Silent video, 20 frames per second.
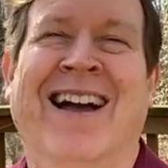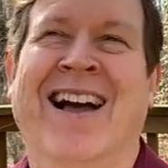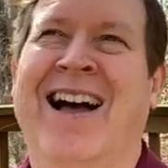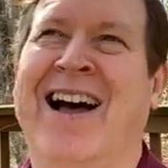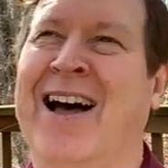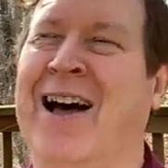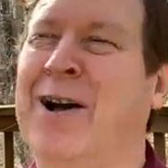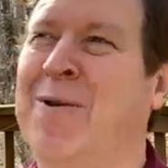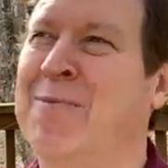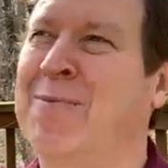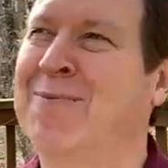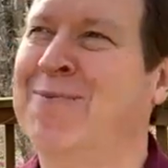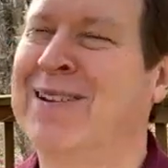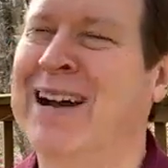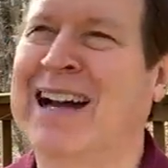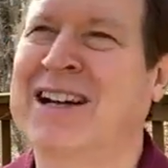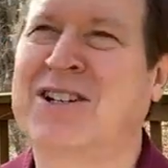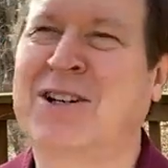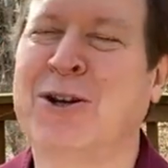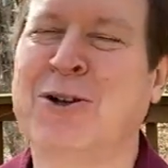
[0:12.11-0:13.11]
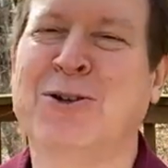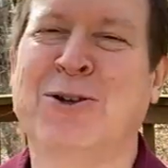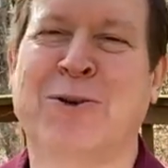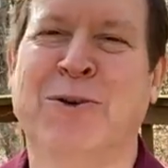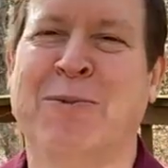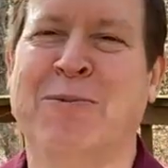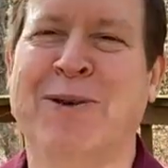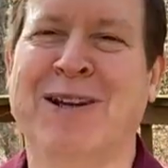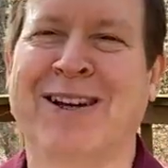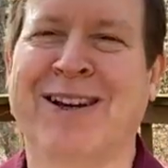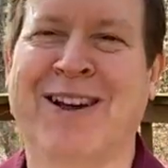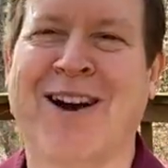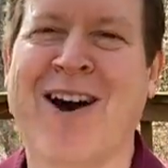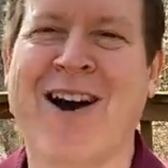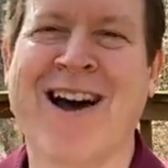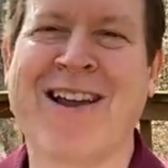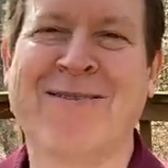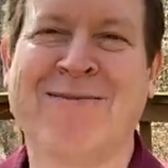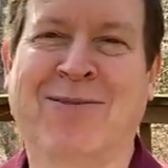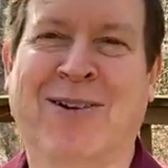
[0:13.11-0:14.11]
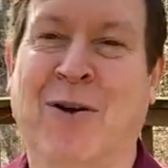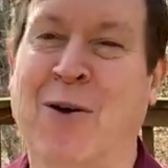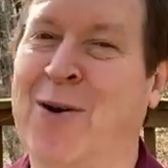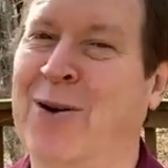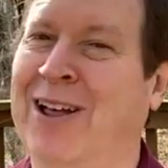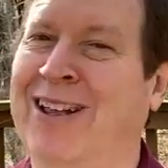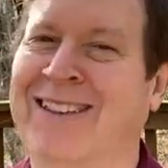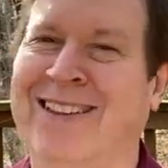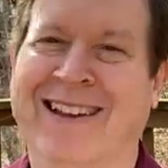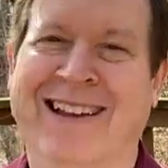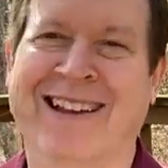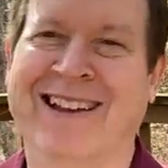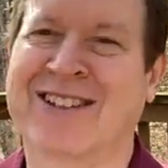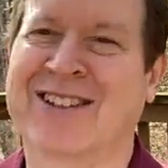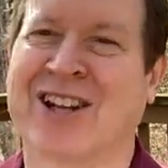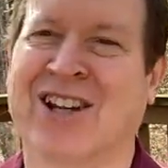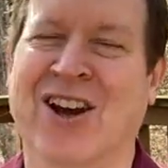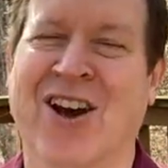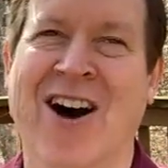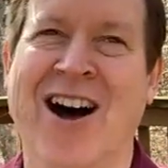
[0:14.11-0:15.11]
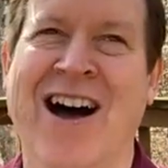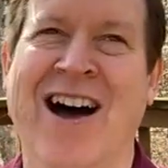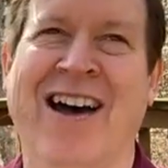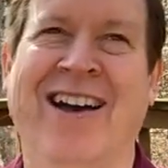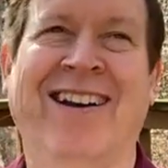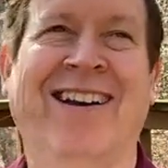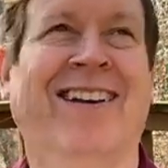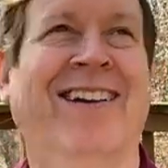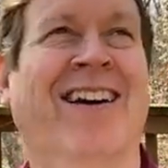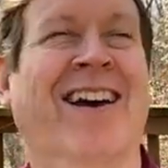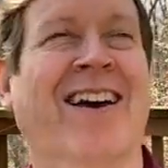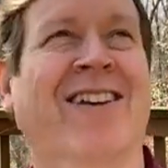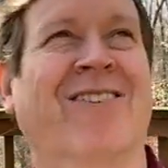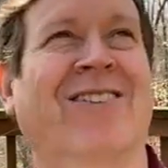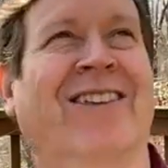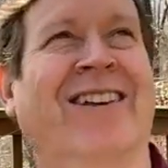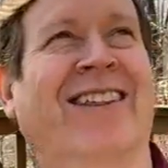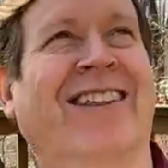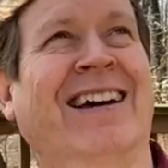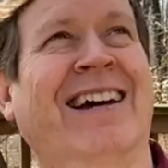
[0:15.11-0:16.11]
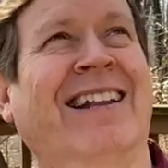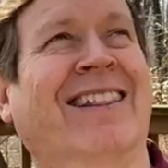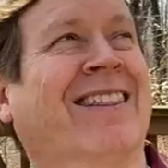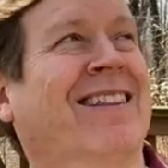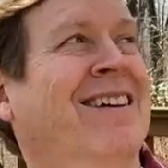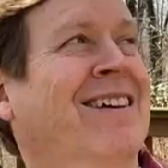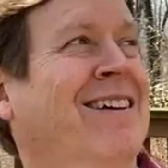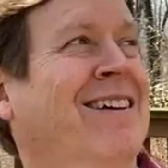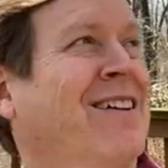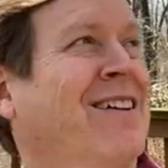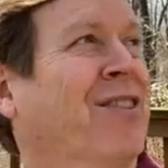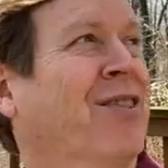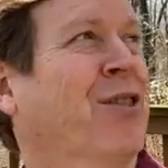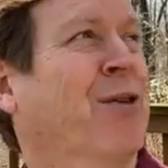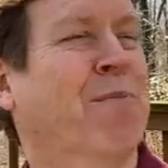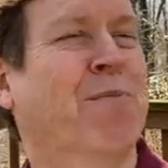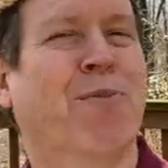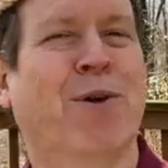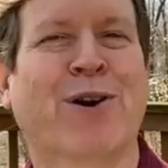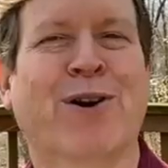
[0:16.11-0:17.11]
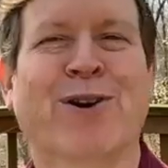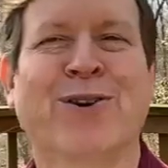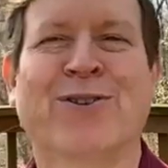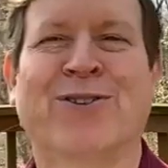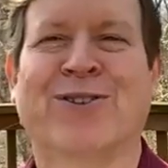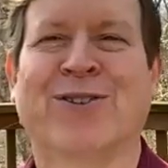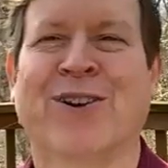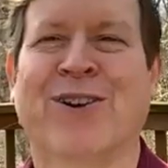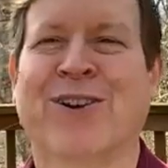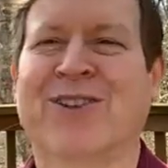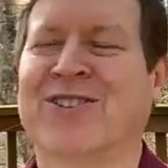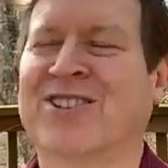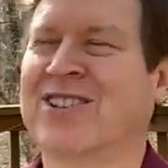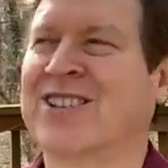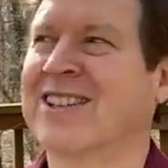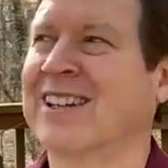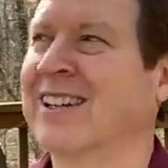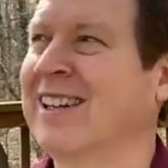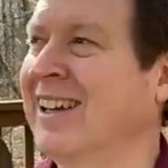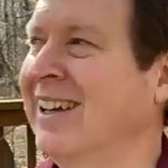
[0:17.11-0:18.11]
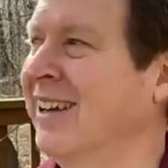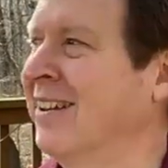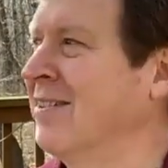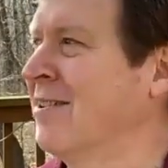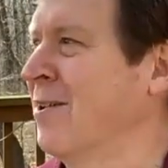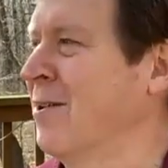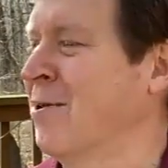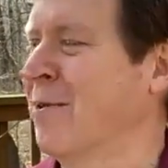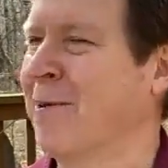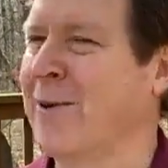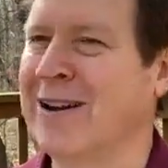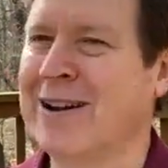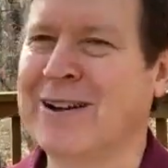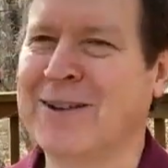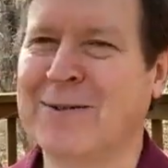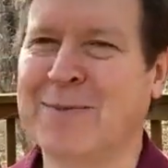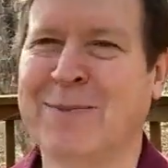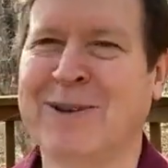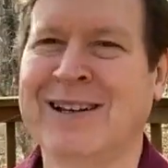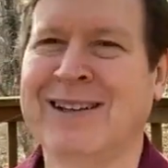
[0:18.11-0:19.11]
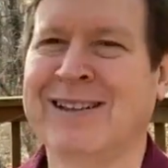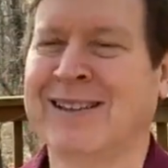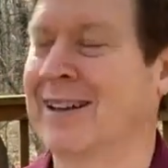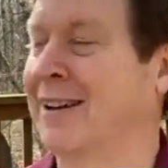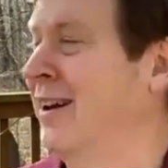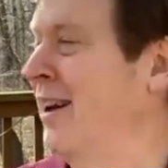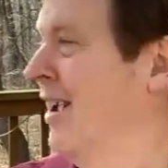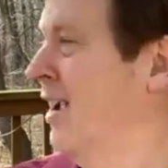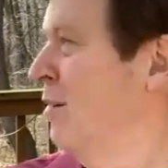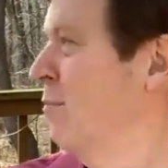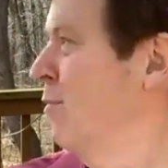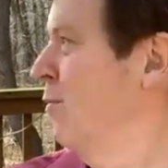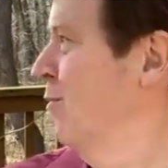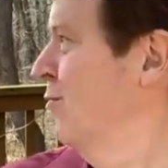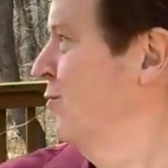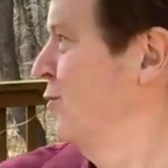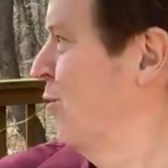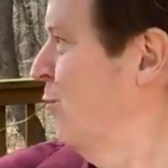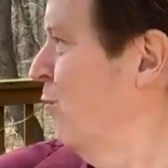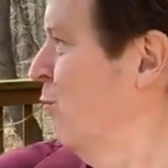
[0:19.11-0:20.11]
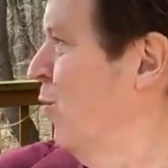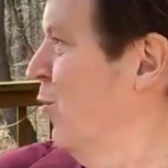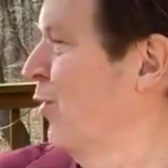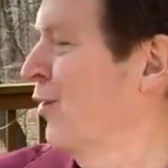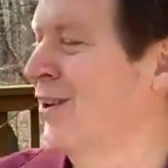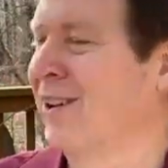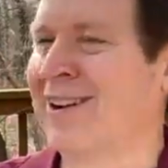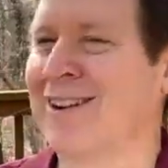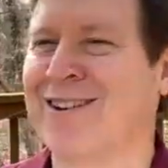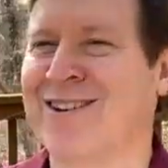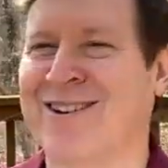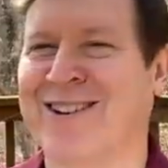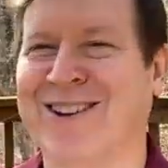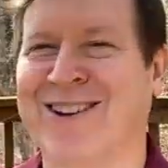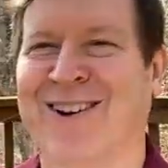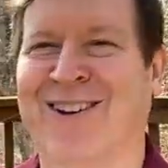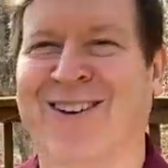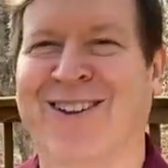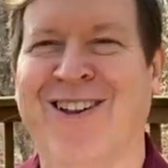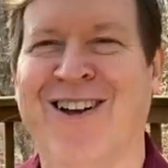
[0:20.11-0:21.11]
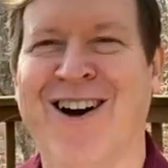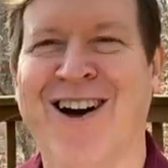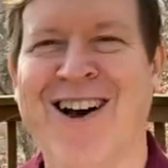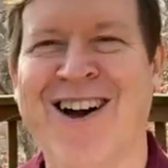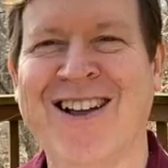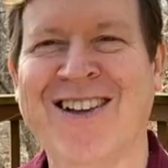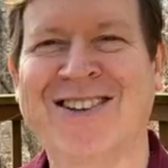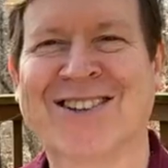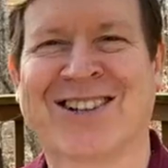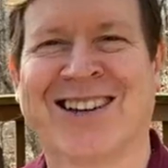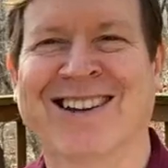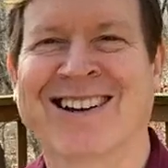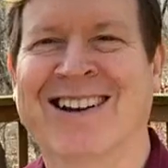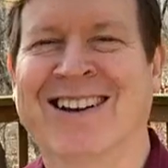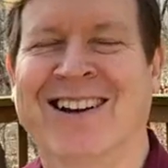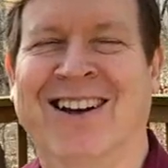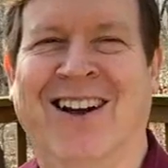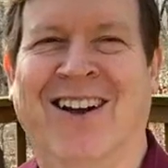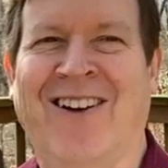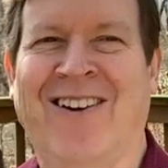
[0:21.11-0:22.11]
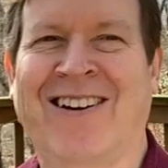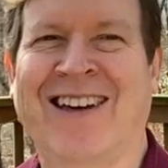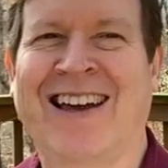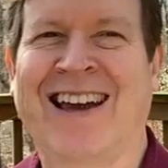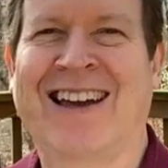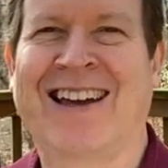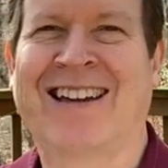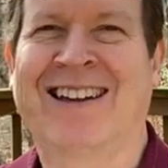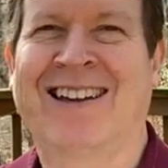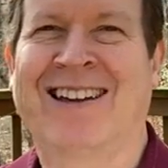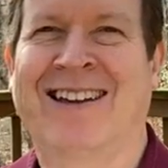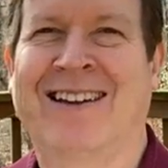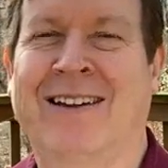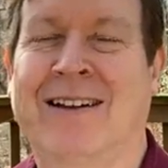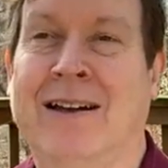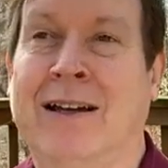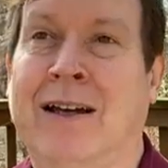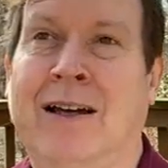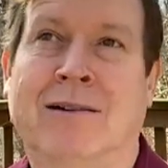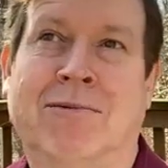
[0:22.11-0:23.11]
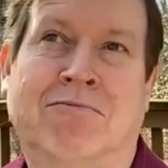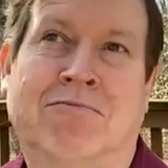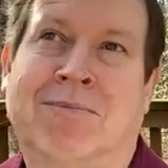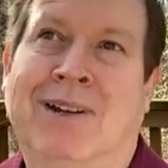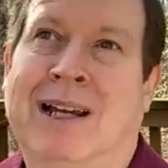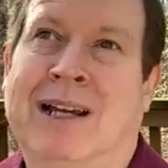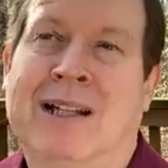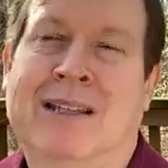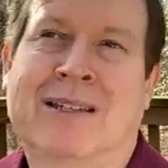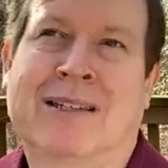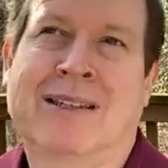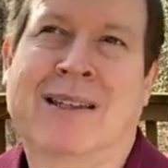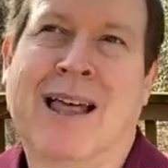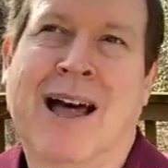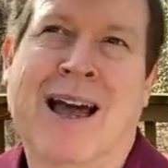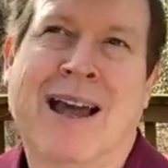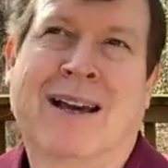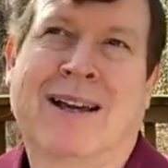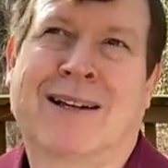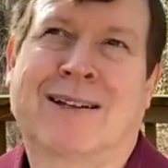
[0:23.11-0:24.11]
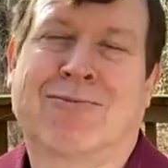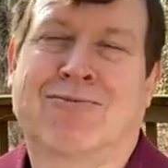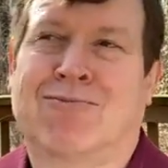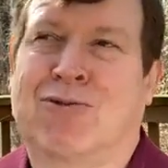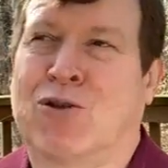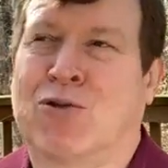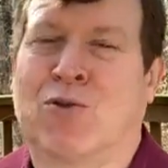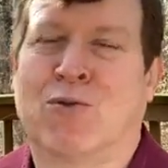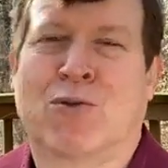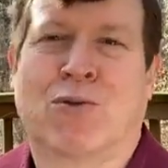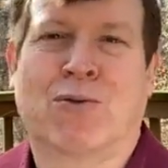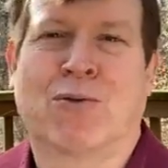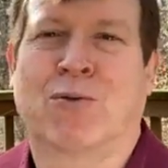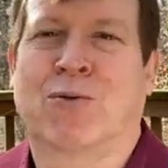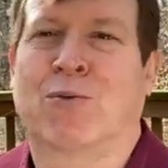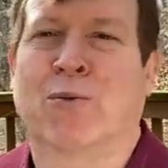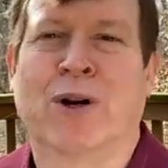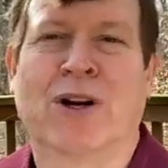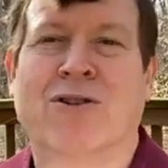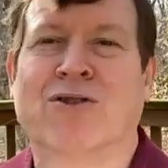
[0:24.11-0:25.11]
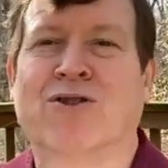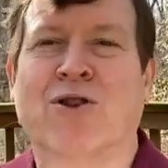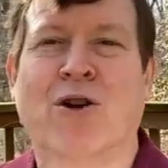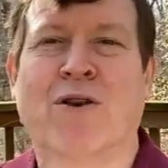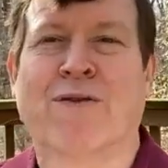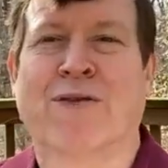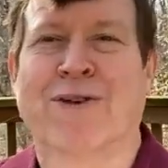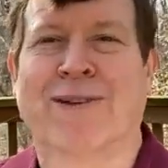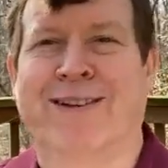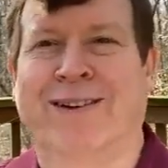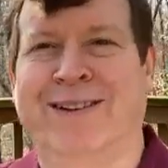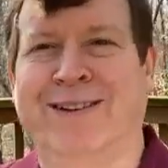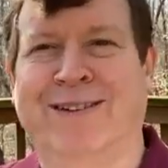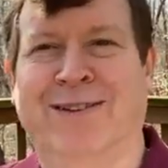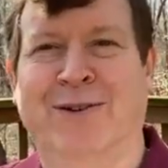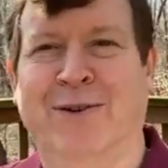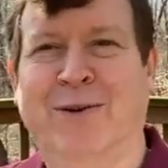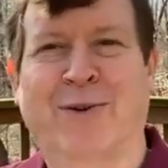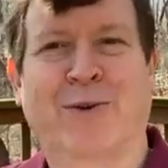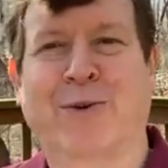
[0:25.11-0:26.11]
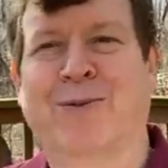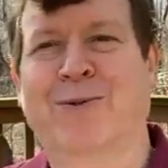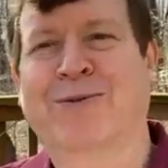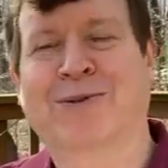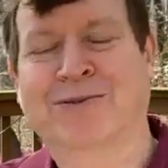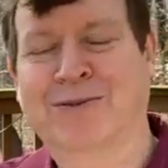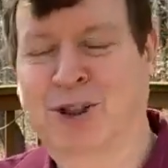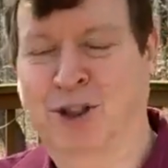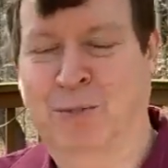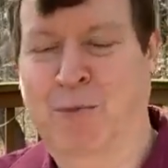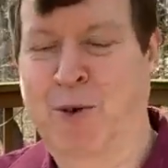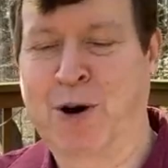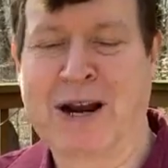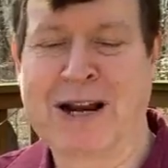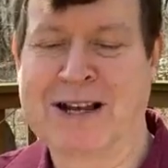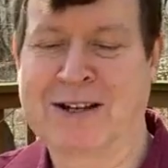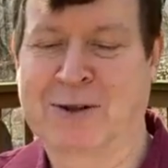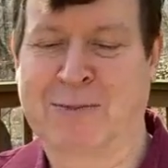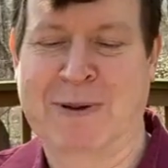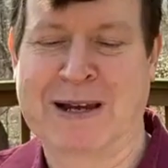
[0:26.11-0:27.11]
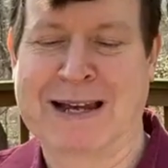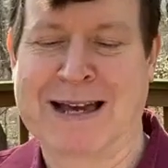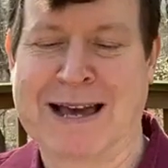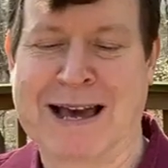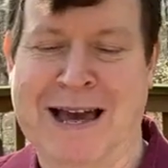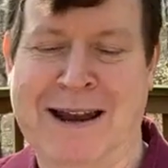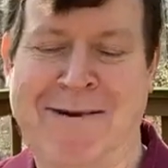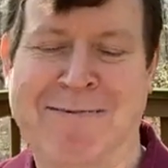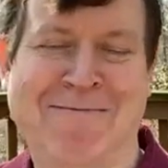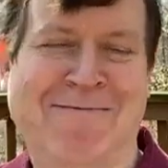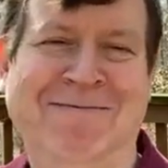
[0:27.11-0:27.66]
Um, I told you it would be gone. Well, it's gone, and not only that, the birds are singing around me, the neighbors are working on their lawns. Okay, it, uh, it's like winter's over and spring has begun.